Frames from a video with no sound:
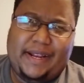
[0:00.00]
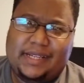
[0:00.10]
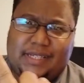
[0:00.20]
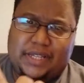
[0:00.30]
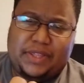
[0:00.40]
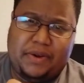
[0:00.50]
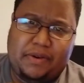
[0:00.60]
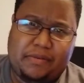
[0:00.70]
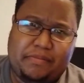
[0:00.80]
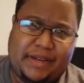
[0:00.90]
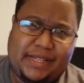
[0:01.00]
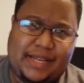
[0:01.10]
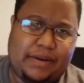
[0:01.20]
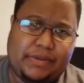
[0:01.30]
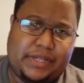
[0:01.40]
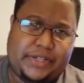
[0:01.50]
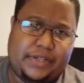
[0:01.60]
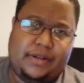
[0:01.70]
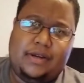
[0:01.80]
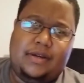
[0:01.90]
This is the third biggest acquisition.
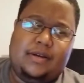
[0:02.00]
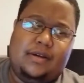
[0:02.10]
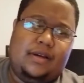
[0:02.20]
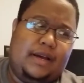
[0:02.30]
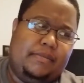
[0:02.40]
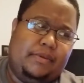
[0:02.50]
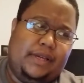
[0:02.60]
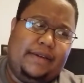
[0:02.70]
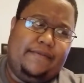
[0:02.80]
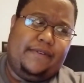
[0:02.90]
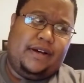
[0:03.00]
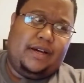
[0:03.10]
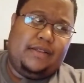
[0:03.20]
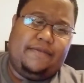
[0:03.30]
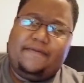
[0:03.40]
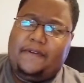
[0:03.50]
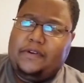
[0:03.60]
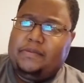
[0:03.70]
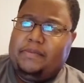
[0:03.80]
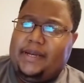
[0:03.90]
I believe uh, the
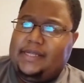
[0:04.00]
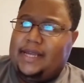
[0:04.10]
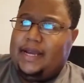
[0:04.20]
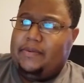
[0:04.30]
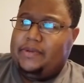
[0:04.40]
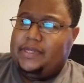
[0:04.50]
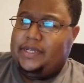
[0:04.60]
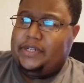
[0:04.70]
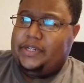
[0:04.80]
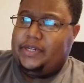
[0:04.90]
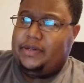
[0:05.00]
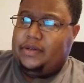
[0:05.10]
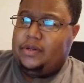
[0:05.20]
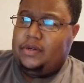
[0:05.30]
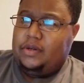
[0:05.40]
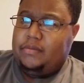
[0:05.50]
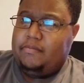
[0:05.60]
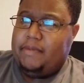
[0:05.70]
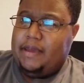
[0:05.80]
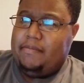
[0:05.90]
first biggest acquisition
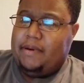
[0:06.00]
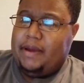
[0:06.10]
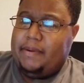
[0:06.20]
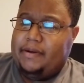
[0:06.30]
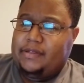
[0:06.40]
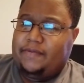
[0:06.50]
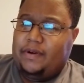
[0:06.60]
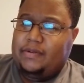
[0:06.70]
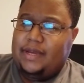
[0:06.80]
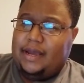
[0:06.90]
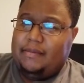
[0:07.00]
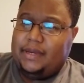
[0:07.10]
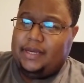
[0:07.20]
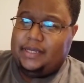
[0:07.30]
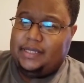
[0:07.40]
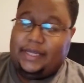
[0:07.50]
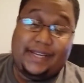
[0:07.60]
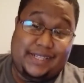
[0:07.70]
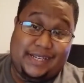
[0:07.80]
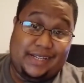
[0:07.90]
made by Microsoft all time is
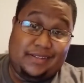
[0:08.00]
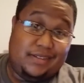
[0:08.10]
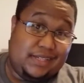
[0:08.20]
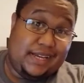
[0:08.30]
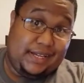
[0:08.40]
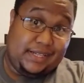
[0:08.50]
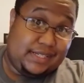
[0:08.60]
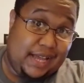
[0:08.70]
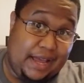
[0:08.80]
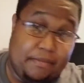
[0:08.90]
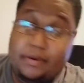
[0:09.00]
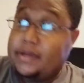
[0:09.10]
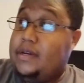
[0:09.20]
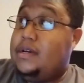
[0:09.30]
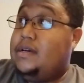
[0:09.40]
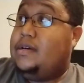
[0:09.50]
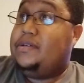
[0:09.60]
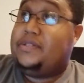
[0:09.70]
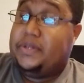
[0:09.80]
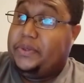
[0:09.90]
LinkedIn, second is Skype.
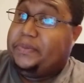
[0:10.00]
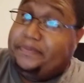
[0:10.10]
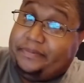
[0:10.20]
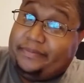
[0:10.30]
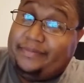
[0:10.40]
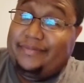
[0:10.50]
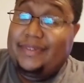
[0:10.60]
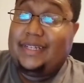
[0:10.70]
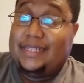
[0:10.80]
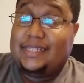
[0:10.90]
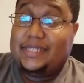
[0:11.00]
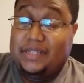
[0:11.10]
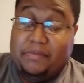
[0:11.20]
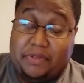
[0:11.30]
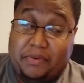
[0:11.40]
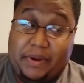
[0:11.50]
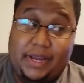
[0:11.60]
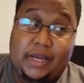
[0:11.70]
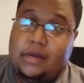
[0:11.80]
So this is number three.